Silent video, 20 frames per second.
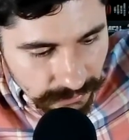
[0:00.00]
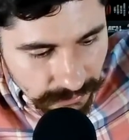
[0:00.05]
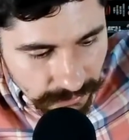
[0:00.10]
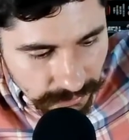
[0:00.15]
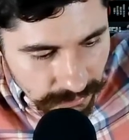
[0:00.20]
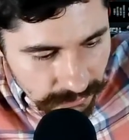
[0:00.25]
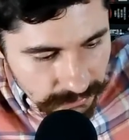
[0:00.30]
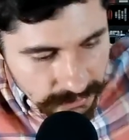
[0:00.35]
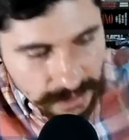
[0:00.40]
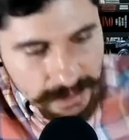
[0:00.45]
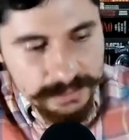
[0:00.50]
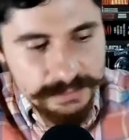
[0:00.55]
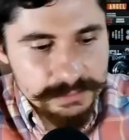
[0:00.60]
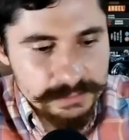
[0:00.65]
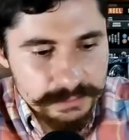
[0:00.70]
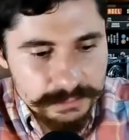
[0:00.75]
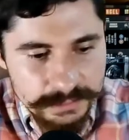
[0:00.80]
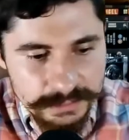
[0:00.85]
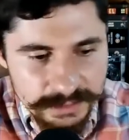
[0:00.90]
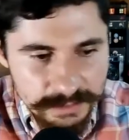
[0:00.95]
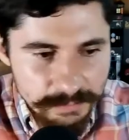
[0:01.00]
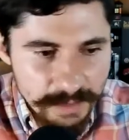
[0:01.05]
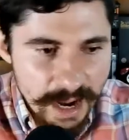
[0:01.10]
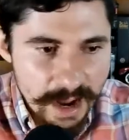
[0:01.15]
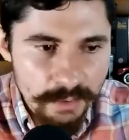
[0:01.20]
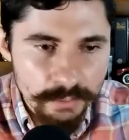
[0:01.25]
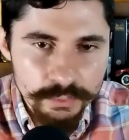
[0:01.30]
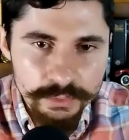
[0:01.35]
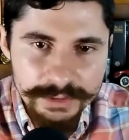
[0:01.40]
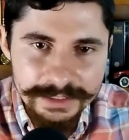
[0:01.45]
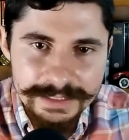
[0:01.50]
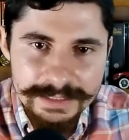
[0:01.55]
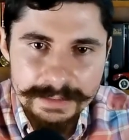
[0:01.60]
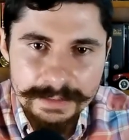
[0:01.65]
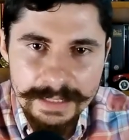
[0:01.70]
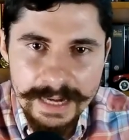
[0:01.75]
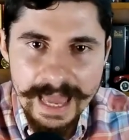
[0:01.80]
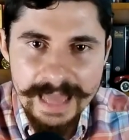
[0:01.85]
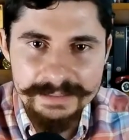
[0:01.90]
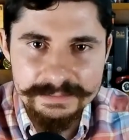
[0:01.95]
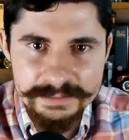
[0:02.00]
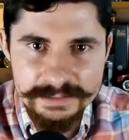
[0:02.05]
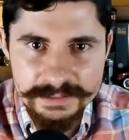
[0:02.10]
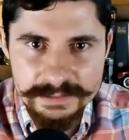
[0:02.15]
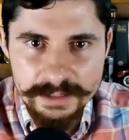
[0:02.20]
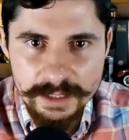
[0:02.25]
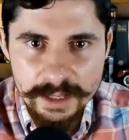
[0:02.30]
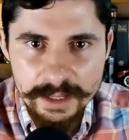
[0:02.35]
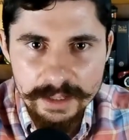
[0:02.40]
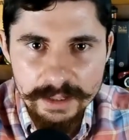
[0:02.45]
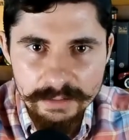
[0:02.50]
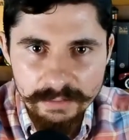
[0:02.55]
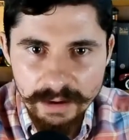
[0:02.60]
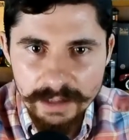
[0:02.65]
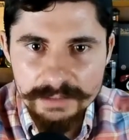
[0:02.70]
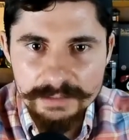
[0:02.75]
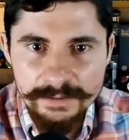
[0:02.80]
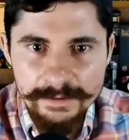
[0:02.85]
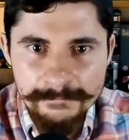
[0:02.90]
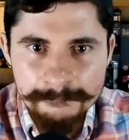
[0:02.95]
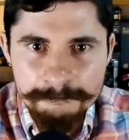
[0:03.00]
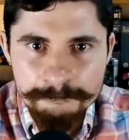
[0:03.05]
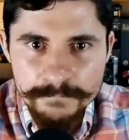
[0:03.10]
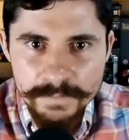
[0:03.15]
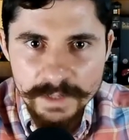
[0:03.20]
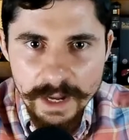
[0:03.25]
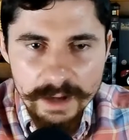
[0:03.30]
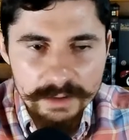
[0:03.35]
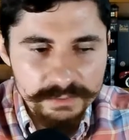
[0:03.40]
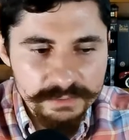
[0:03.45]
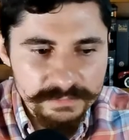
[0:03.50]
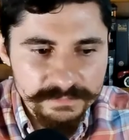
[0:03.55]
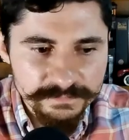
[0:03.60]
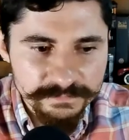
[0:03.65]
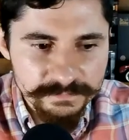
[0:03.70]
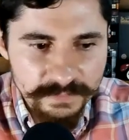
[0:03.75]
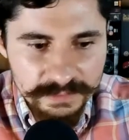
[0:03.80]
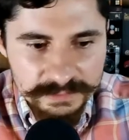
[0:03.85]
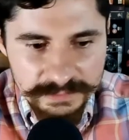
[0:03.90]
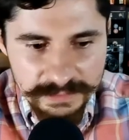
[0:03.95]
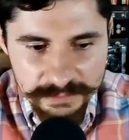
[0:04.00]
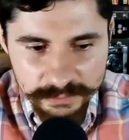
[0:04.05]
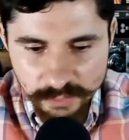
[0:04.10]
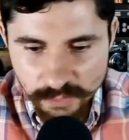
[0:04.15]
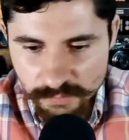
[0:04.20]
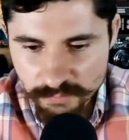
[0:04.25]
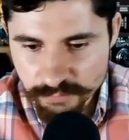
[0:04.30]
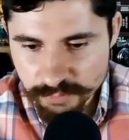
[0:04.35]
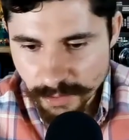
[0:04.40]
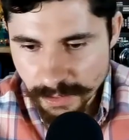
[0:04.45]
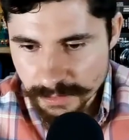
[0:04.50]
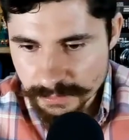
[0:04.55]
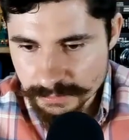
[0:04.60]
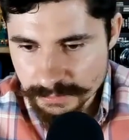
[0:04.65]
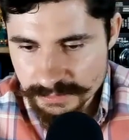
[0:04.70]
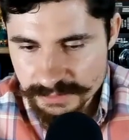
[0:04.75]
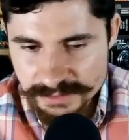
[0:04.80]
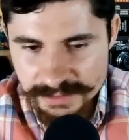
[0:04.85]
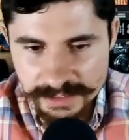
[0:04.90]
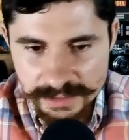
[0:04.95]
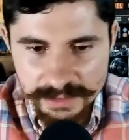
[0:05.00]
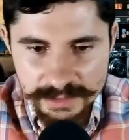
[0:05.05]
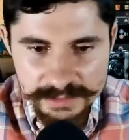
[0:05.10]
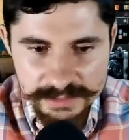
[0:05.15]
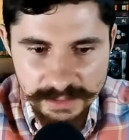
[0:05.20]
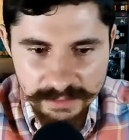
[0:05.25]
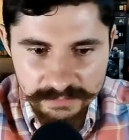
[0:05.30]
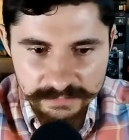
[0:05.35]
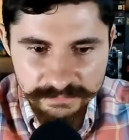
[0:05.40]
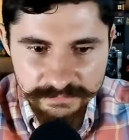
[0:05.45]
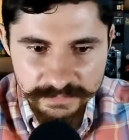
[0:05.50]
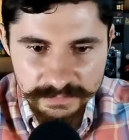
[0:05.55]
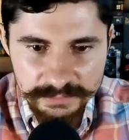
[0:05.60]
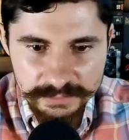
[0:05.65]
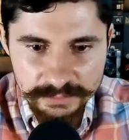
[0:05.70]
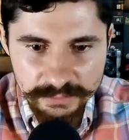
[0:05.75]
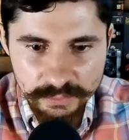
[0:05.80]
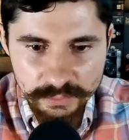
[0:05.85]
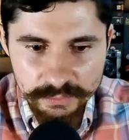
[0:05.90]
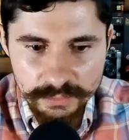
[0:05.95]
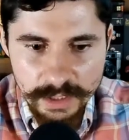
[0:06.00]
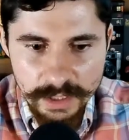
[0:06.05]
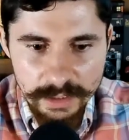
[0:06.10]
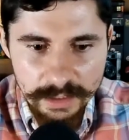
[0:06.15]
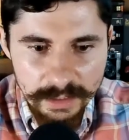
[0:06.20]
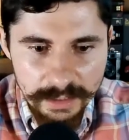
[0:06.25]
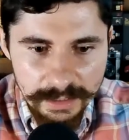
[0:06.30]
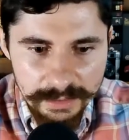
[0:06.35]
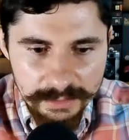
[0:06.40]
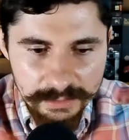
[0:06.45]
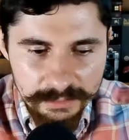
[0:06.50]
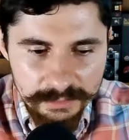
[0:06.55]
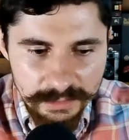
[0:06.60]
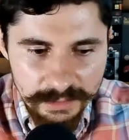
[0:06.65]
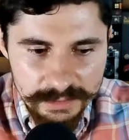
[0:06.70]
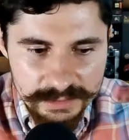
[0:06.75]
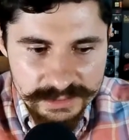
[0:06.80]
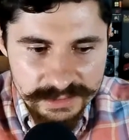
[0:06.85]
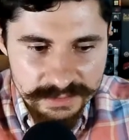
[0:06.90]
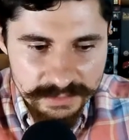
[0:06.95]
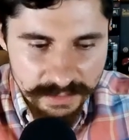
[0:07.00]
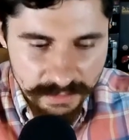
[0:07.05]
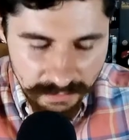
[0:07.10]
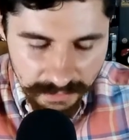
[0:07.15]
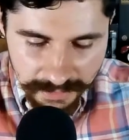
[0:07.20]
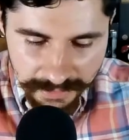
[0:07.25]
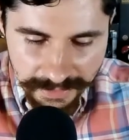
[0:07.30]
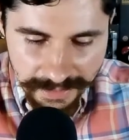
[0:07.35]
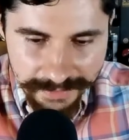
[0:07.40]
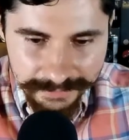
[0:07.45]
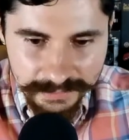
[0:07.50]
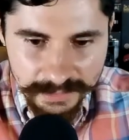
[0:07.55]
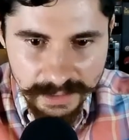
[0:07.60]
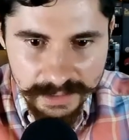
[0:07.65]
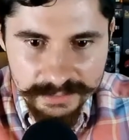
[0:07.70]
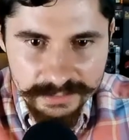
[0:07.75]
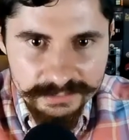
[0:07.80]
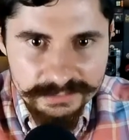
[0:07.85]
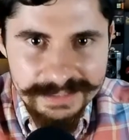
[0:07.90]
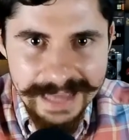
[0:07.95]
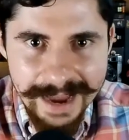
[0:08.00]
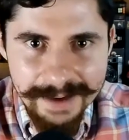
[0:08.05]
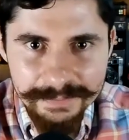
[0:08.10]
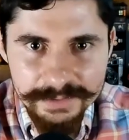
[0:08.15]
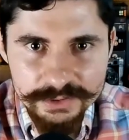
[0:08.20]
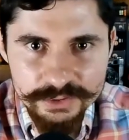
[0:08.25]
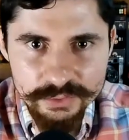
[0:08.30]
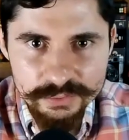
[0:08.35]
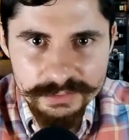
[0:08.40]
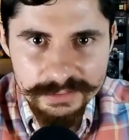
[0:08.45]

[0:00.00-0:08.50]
then somehow he lands, right? How the fuck they don't break the skis? How the fuck they don't, like, isn't there like any damage on